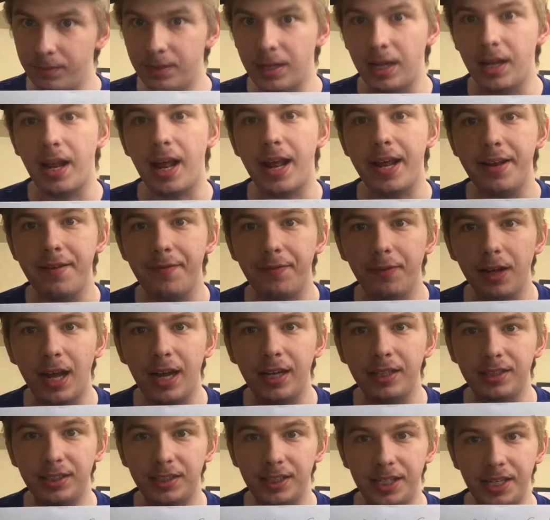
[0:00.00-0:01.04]
that E
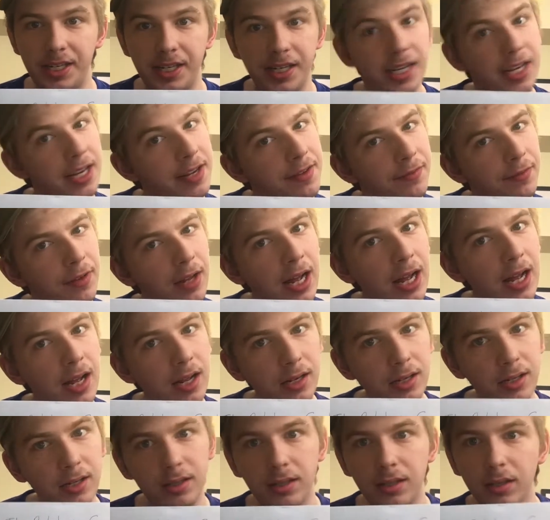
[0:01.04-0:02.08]
flat, C, E
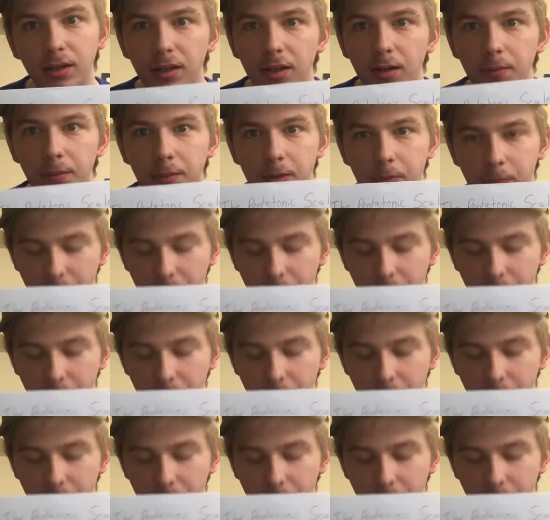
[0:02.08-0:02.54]
flat. But